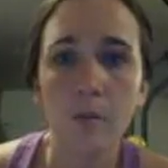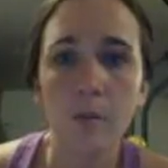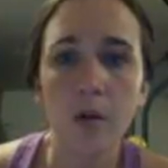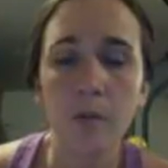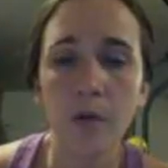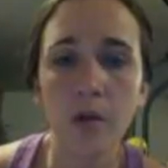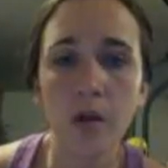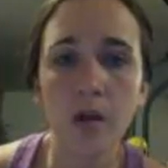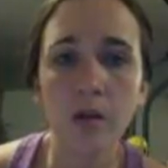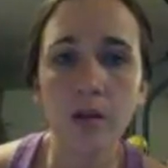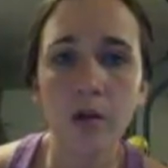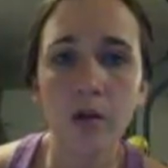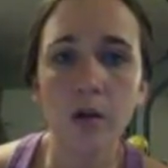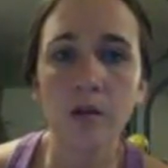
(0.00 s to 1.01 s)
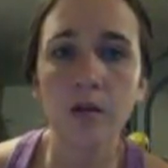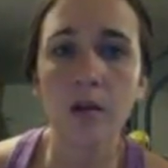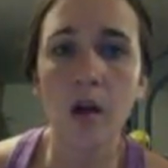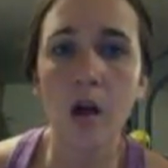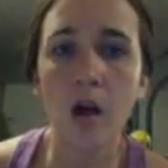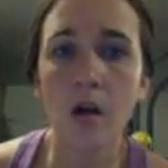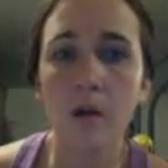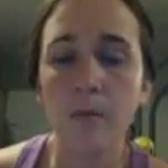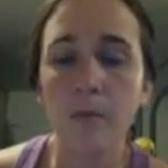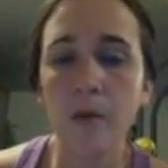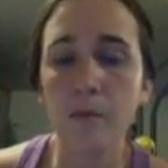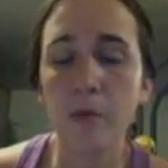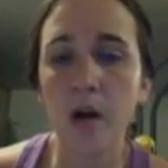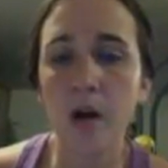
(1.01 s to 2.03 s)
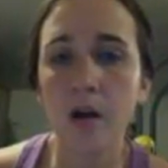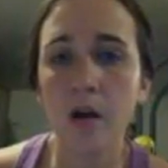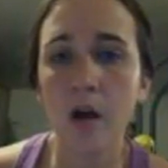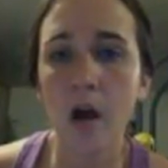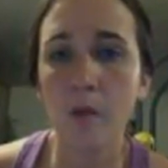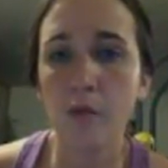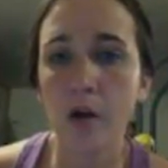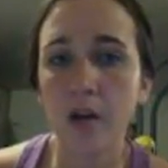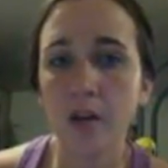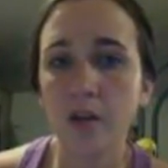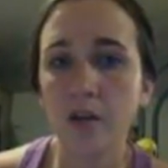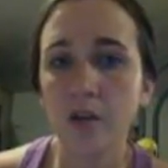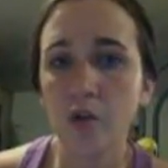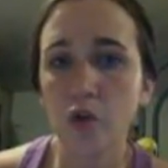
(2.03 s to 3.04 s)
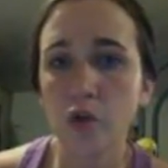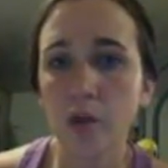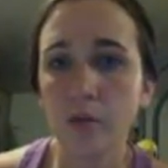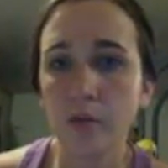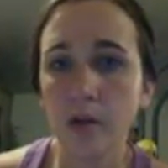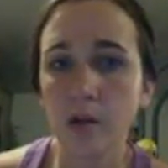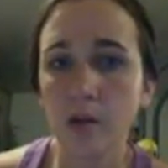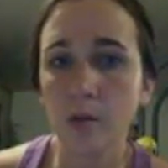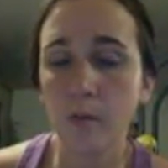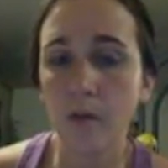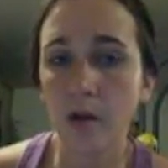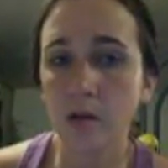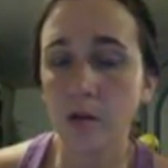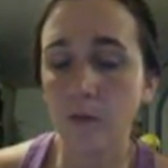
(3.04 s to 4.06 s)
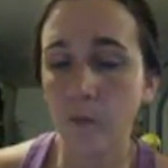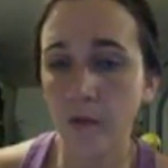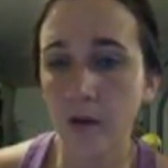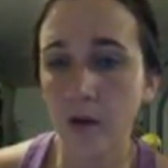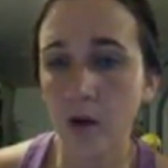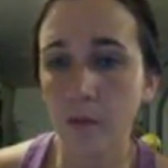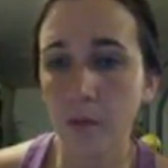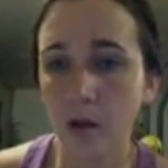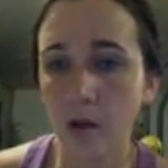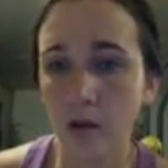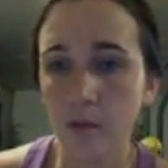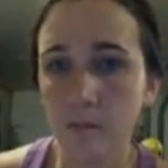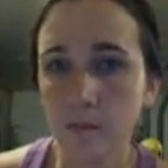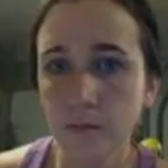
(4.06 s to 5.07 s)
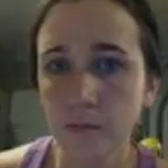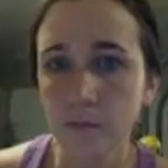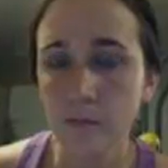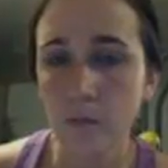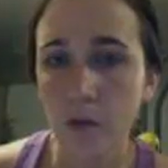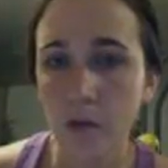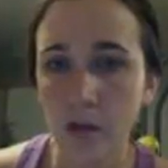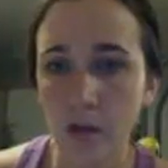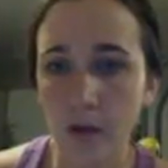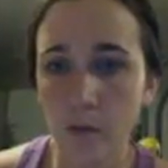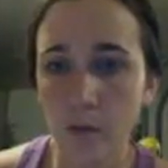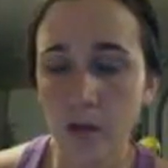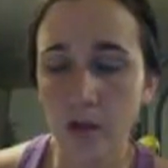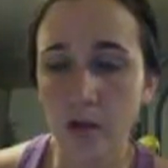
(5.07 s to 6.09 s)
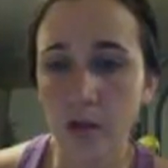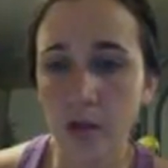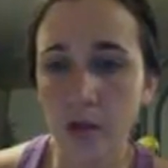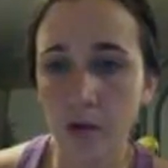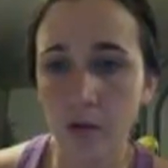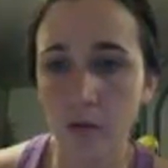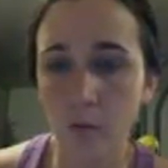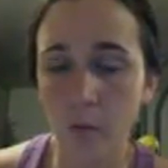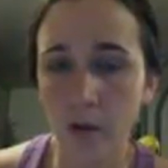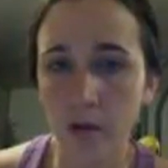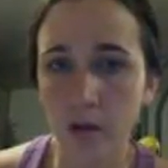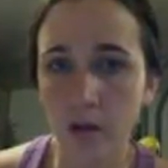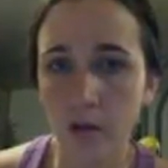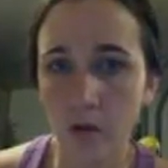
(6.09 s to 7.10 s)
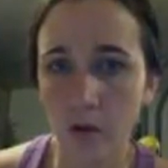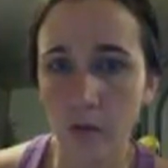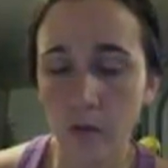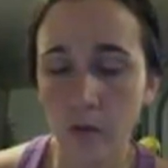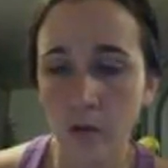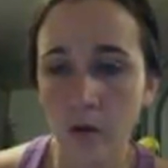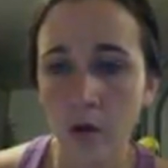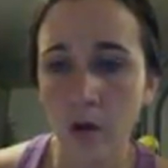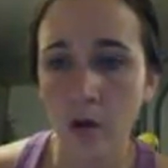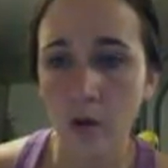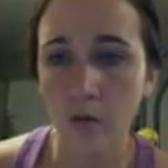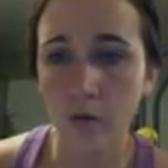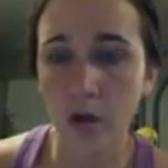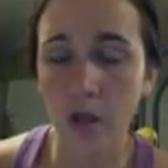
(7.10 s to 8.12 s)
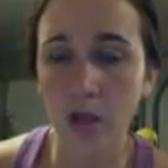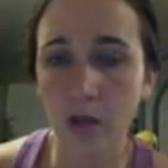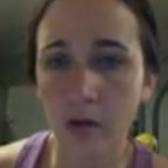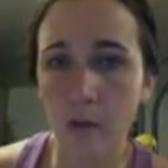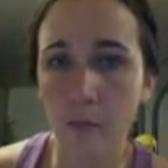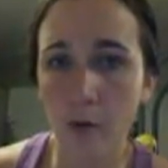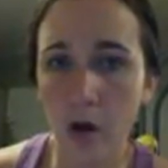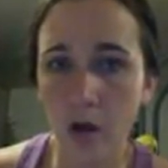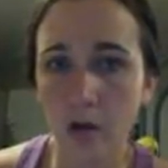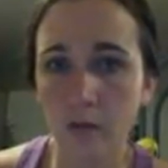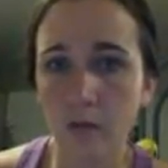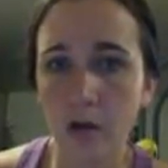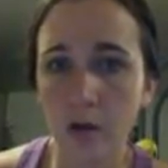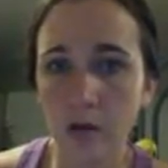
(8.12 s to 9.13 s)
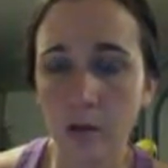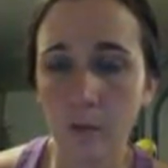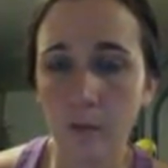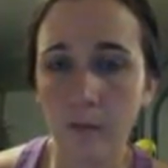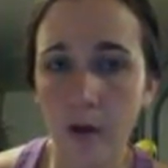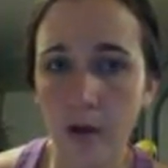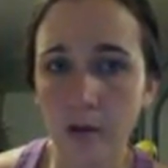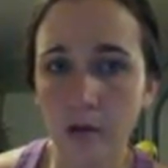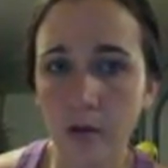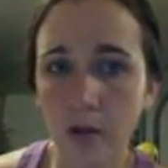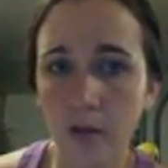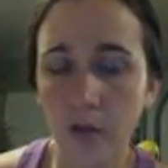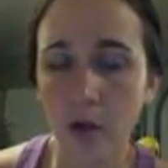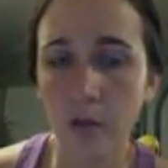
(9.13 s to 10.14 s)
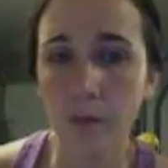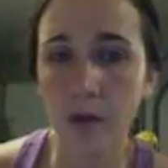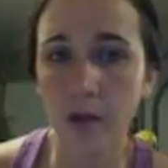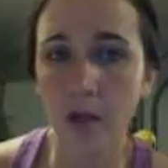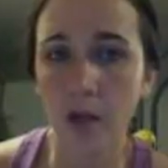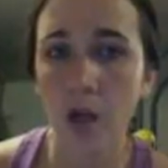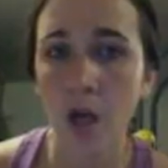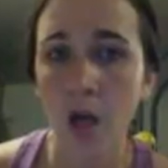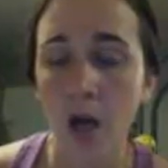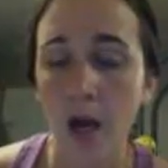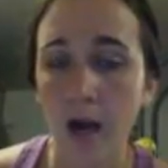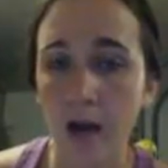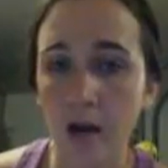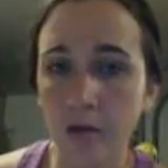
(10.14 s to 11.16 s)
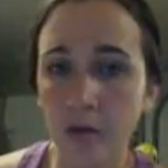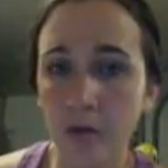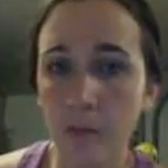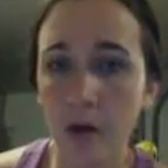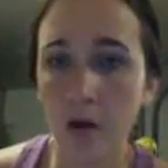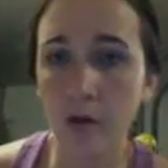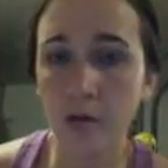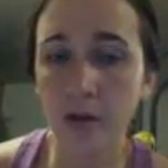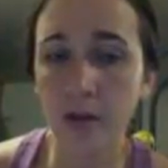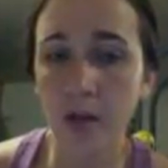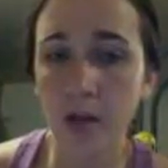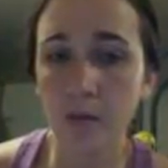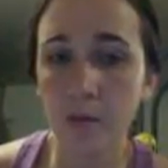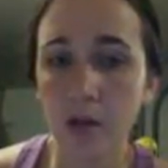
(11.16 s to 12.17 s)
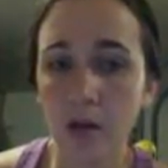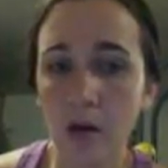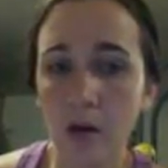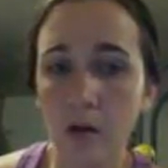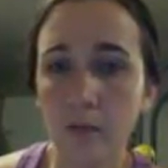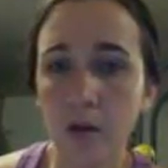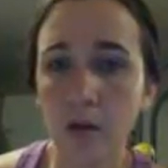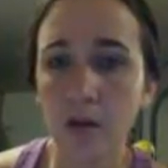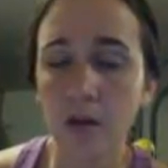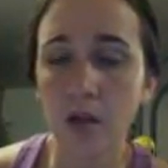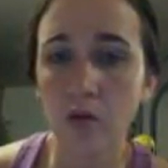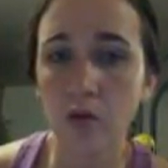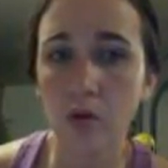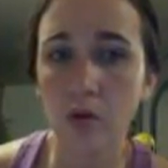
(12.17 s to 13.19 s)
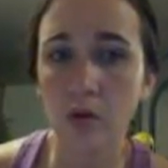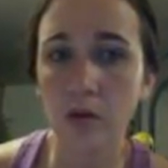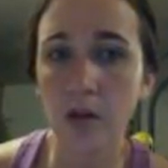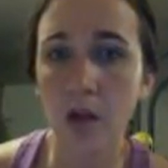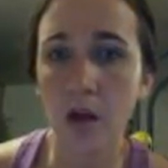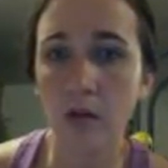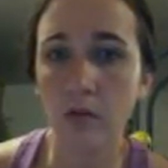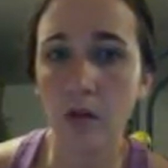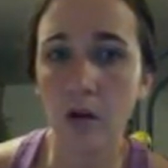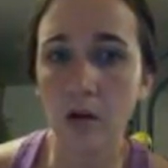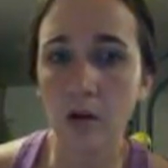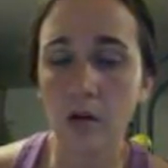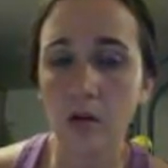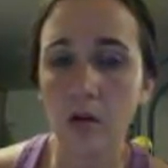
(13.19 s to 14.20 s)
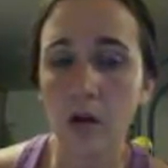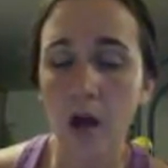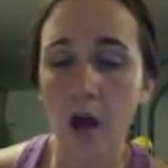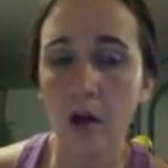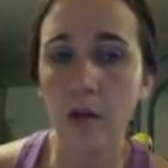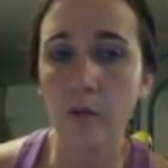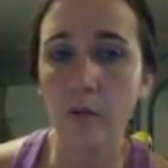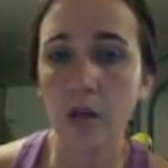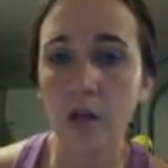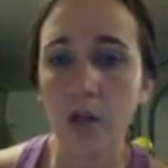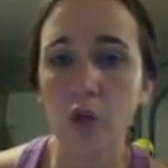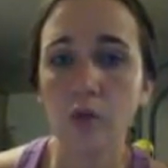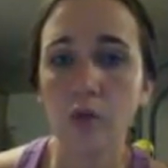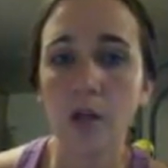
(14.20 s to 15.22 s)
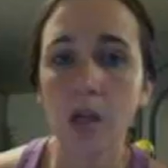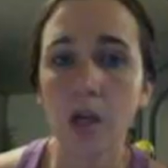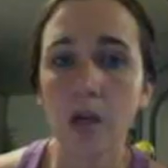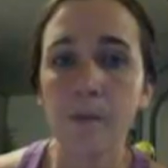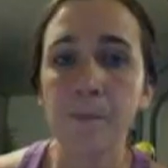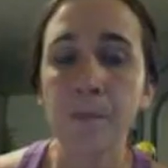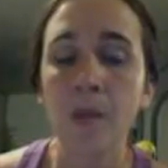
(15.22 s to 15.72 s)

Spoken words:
Community concerns. I brought in the district reading supervisor for their opinion. So that was a concern, was the reading. So I brought in a reading supervisor to get their opinion. I also did my own assessments of the teachers and how they were teaching reading.